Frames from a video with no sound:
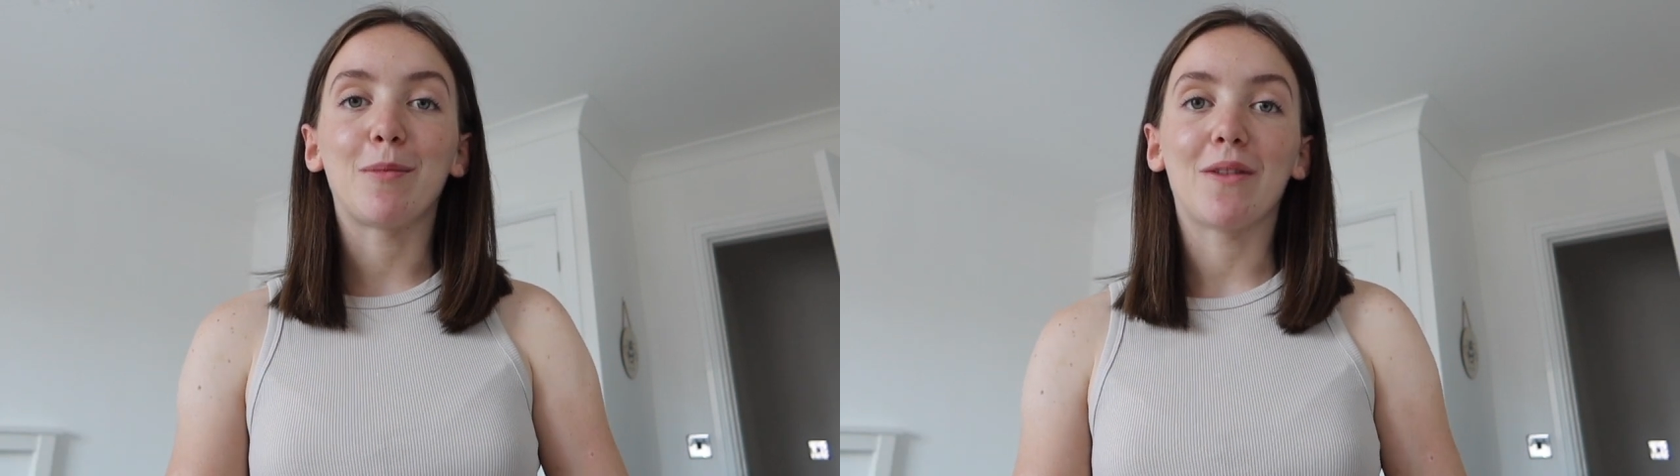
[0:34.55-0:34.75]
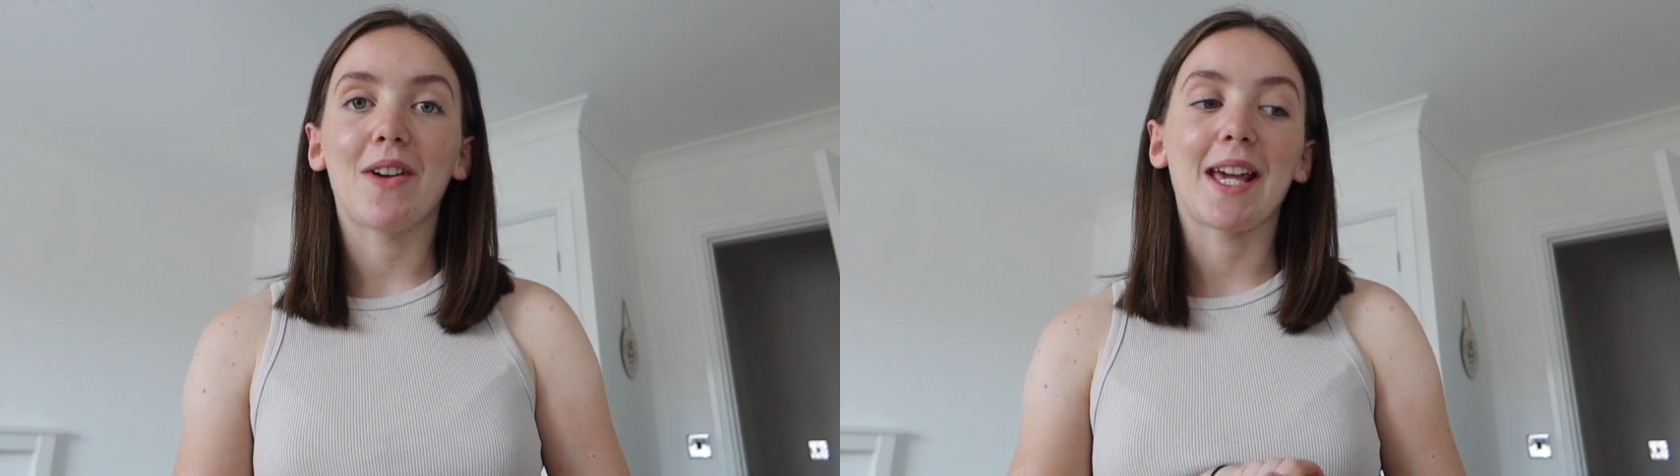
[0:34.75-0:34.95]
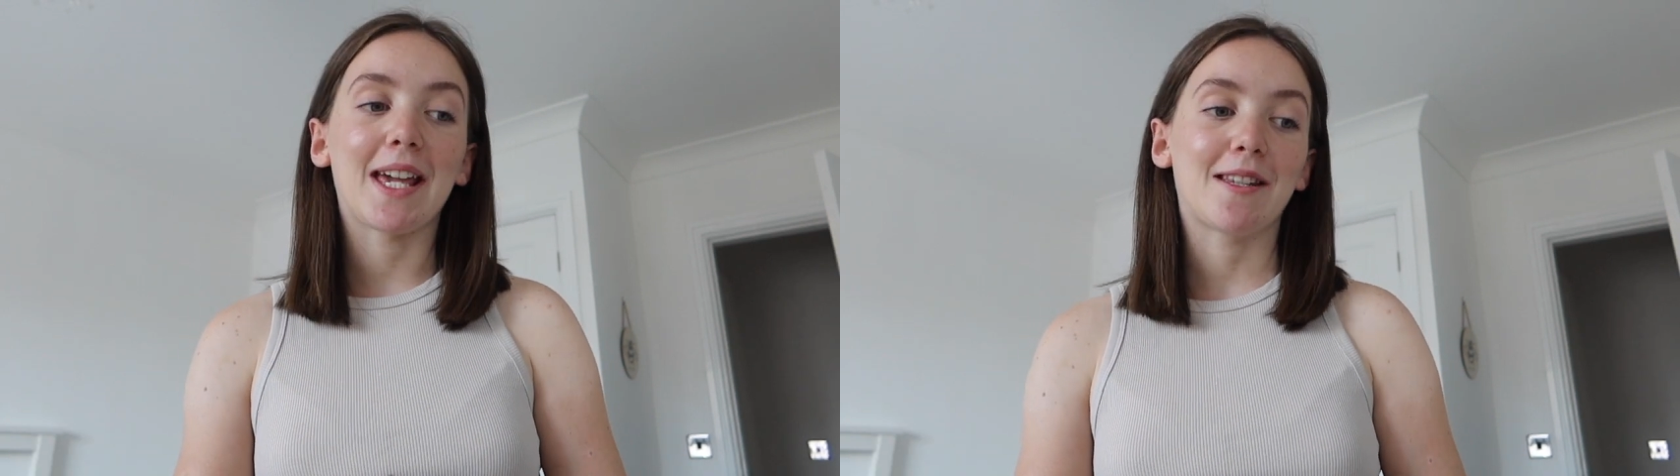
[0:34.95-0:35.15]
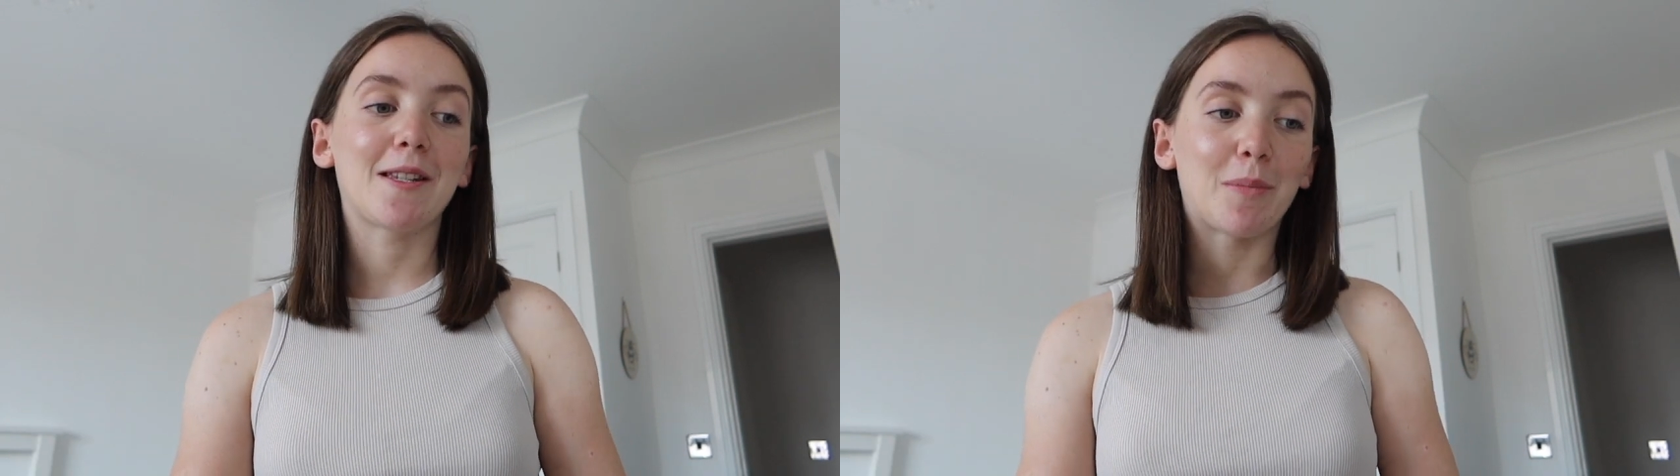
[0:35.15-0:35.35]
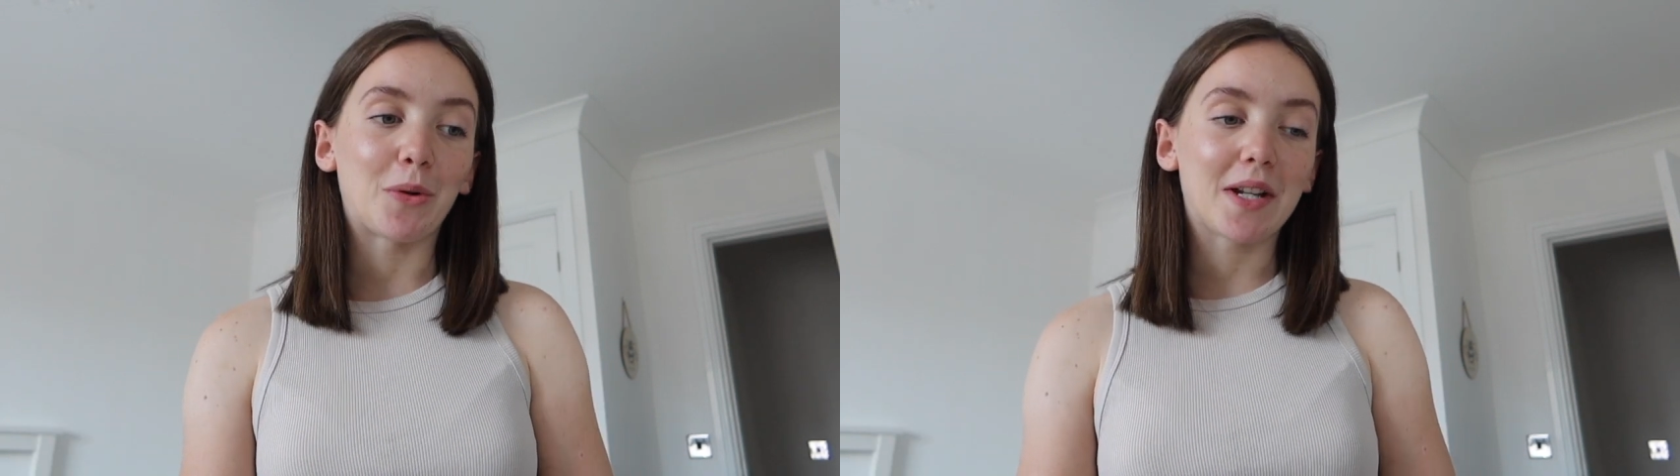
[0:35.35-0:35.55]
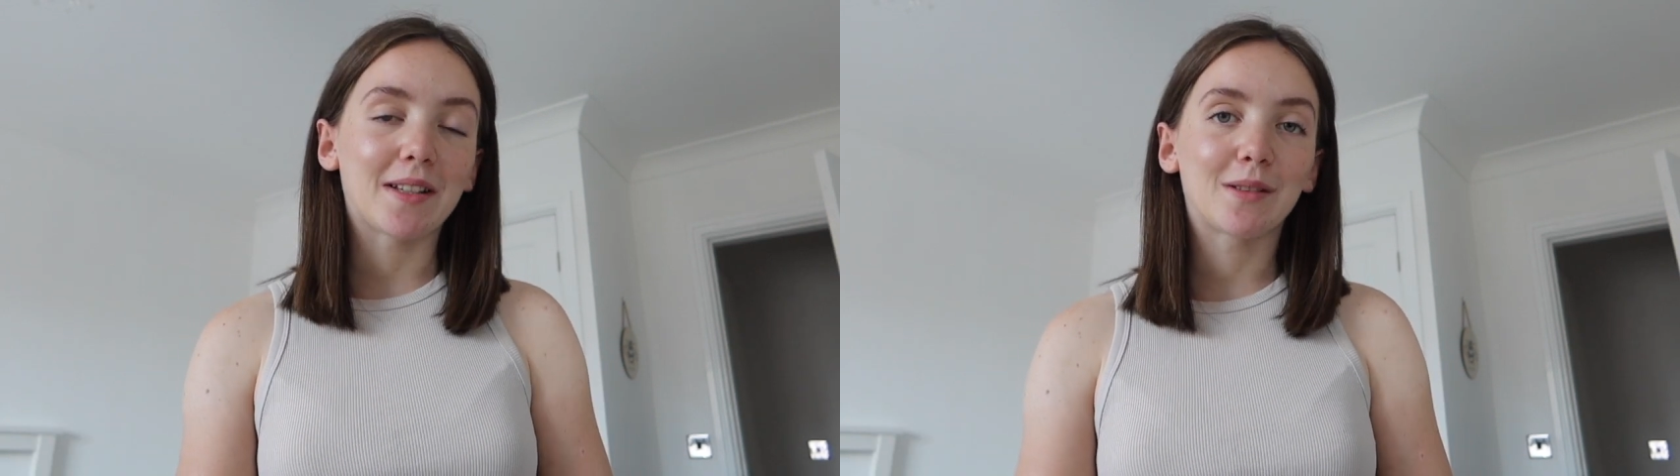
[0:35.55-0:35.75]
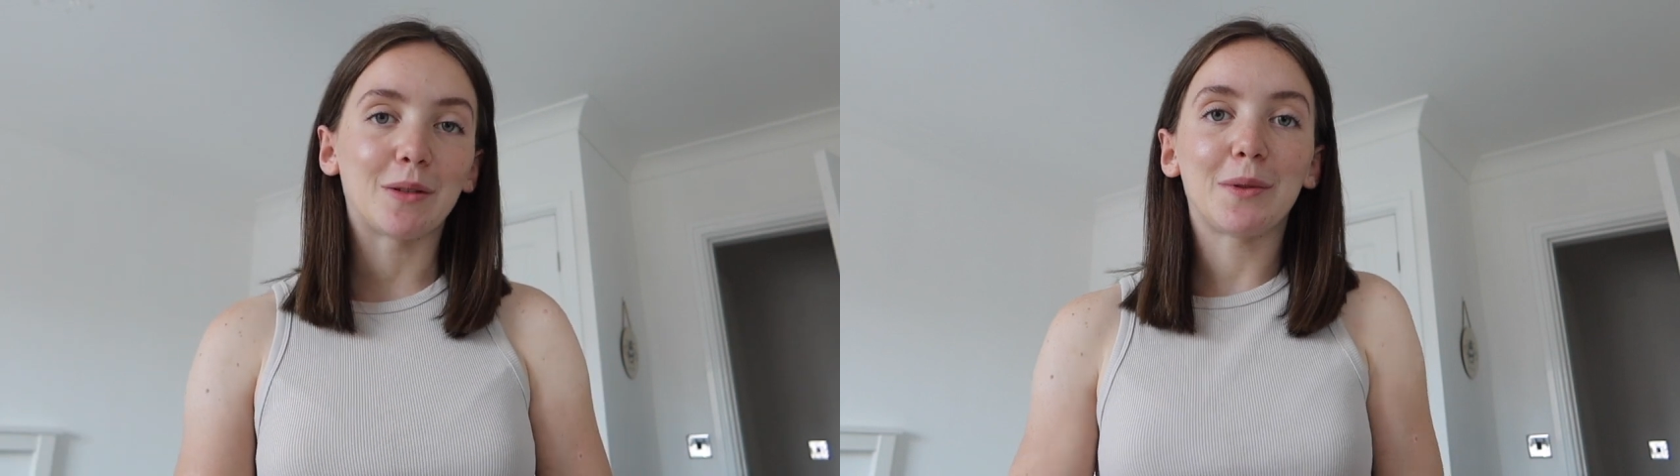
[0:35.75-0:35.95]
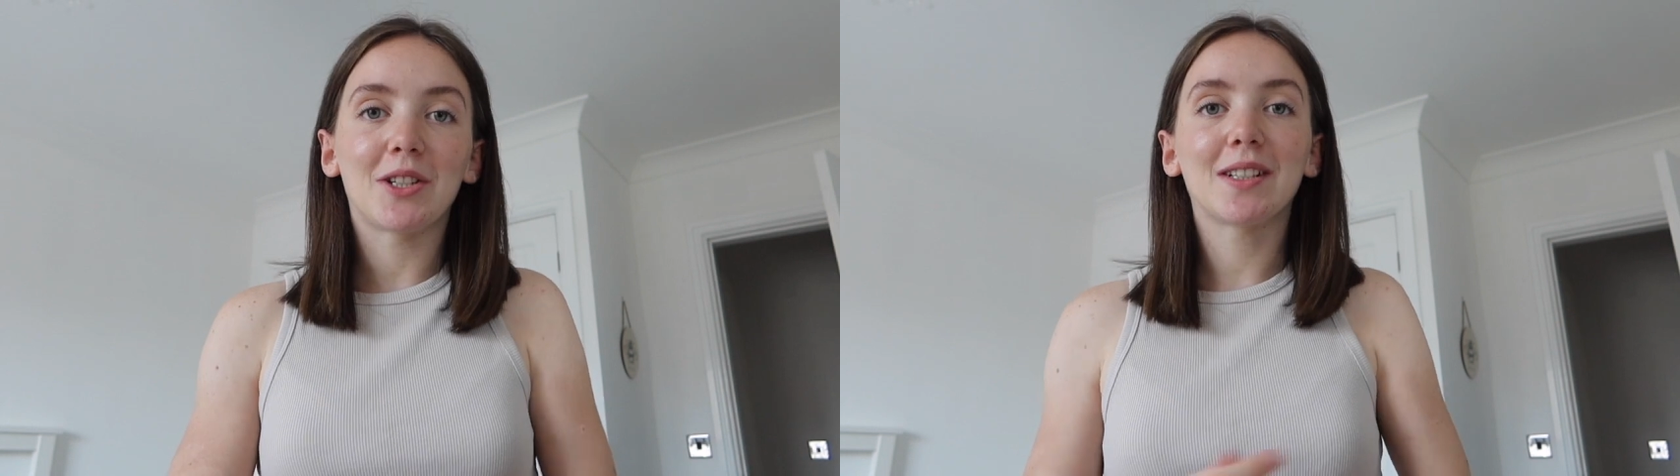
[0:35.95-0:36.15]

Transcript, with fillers: moving into boarding school, which